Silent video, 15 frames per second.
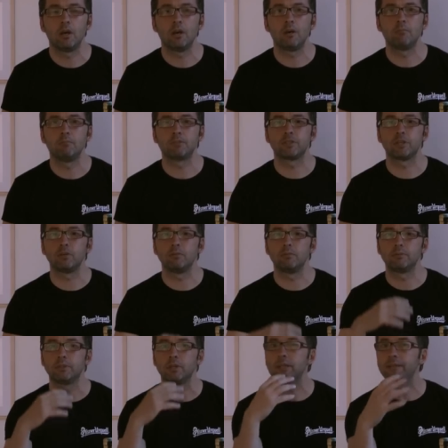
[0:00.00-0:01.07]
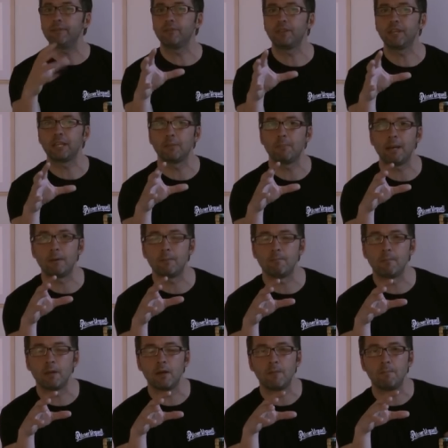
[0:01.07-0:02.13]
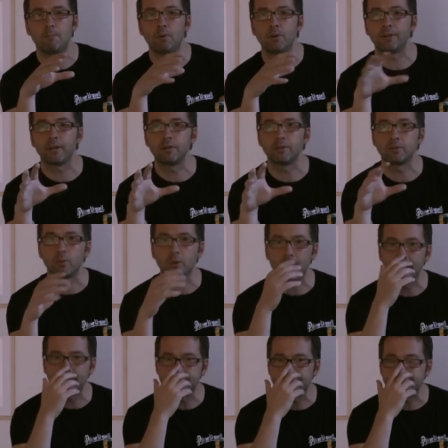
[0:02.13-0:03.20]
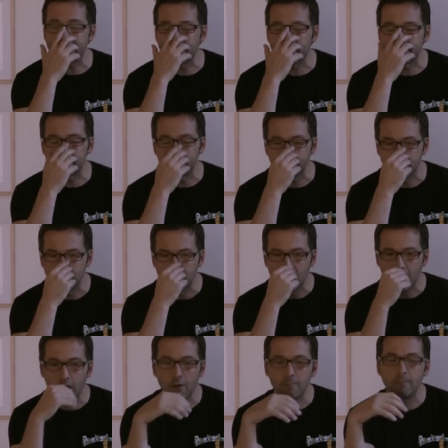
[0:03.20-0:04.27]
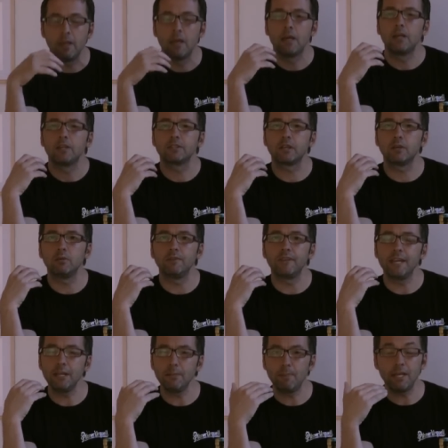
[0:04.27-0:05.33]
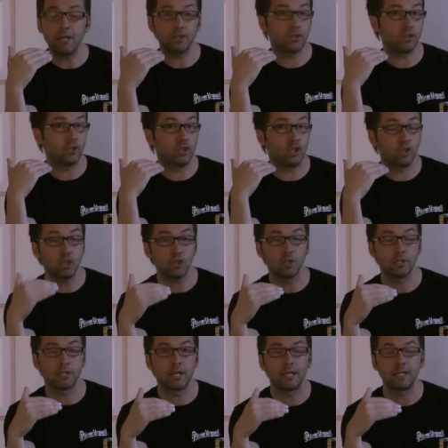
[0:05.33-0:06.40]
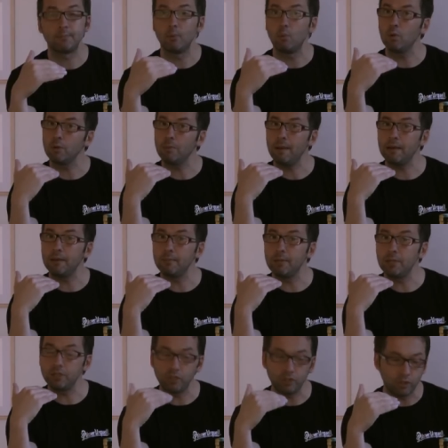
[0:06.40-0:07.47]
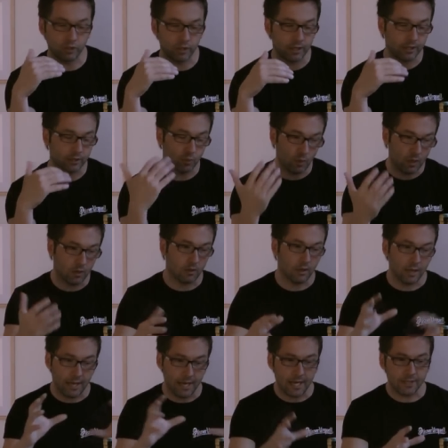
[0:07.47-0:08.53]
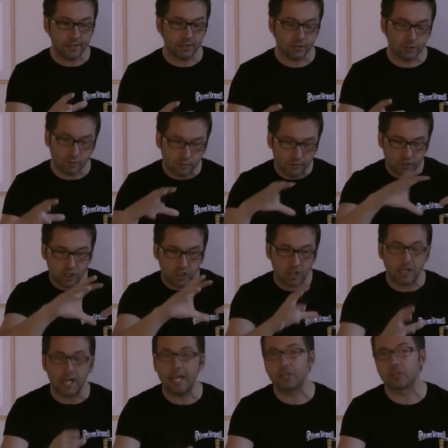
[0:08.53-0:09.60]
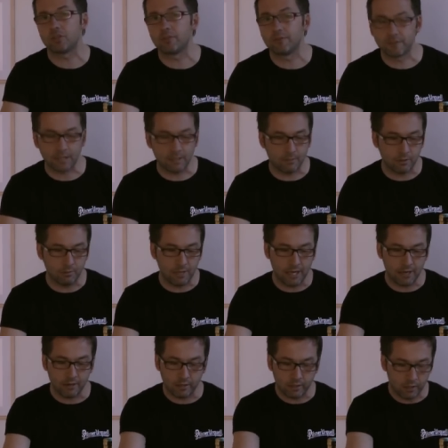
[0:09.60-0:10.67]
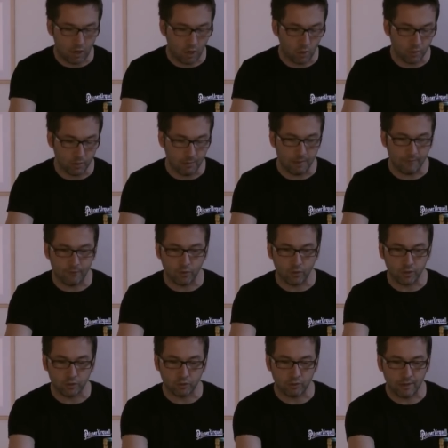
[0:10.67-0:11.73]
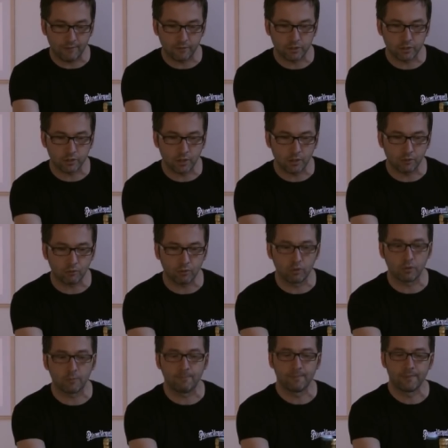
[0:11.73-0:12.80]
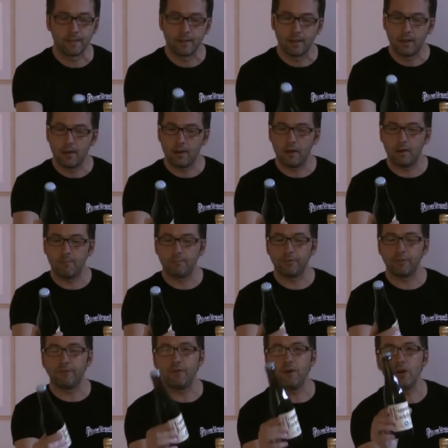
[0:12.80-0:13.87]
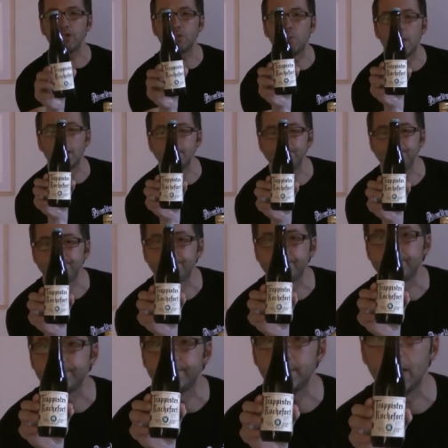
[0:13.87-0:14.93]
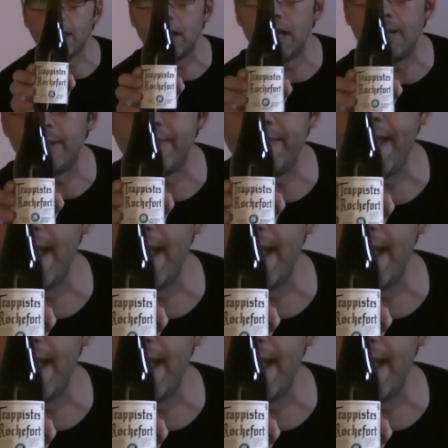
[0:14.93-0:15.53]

um, so don't even think about uh, putting those away, cellaring them. Um, so they're the beers that you shouldn't age. But what about the beers you should age? Well, here's a sort of selection of some of them here, and I'm going to hold them up for you, Trev, and just go through them. Um, the first one, am I